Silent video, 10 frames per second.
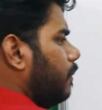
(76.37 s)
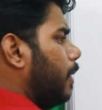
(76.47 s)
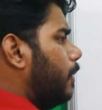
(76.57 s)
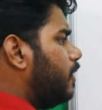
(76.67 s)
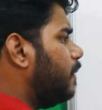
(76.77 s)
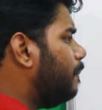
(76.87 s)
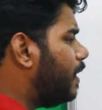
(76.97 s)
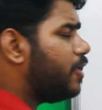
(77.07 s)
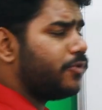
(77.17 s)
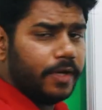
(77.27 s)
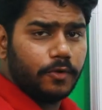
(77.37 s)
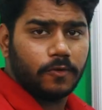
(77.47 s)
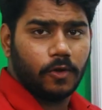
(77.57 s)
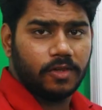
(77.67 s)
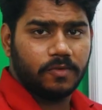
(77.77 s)
People, simplest way to
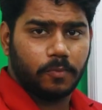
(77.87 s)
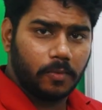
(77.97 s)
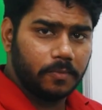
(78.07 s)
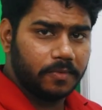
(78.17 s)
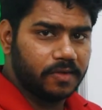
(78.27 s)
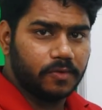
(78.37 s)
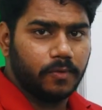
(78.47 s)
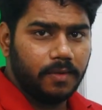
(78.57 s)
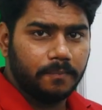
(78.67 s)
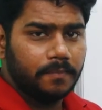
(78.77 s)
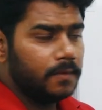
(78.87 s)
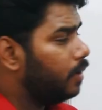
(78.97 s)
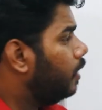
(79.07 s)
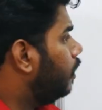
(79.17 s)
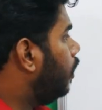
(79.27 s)
solve this problem is this way.
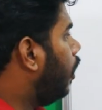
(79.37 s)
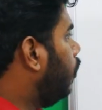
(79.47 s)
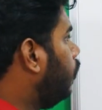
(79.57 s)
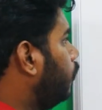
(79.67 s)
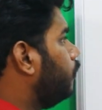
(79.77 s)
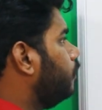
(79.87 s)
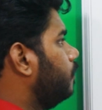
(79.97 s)
Now,